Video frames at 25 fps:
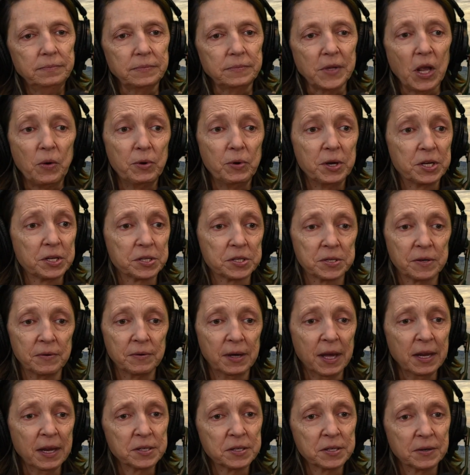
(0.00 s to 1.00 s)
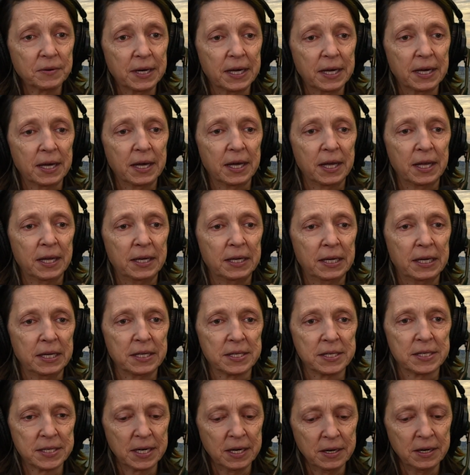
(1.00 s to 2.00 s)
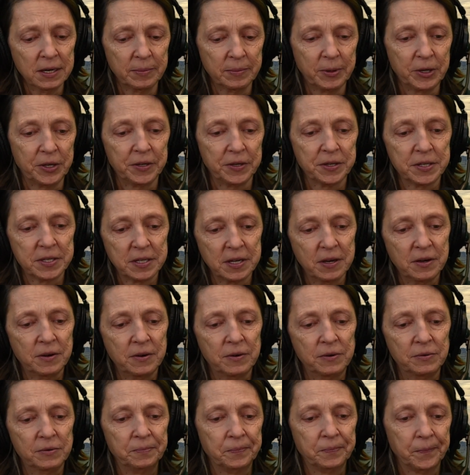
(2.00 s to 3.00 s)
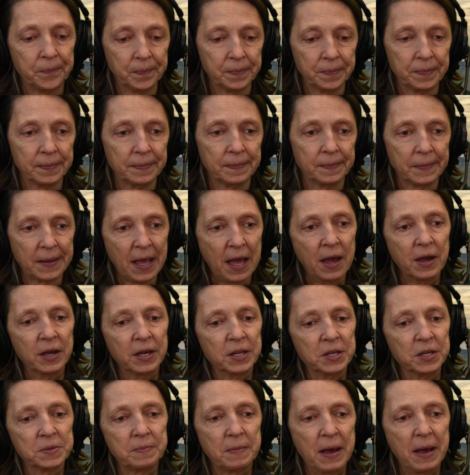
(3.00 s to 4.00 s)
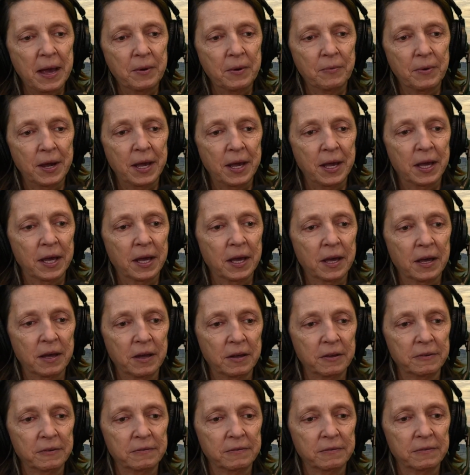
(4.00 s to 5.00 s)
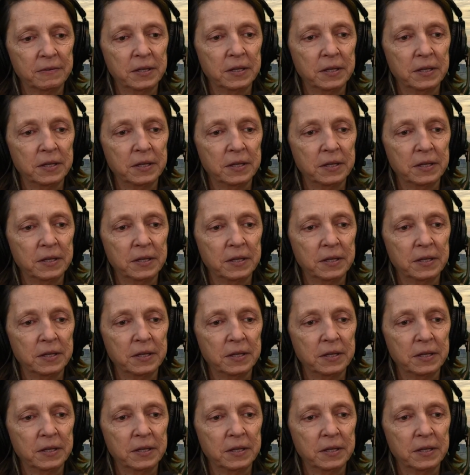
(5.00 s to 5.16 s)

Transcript: We just don't get to it, and it's terrible. So that is my way of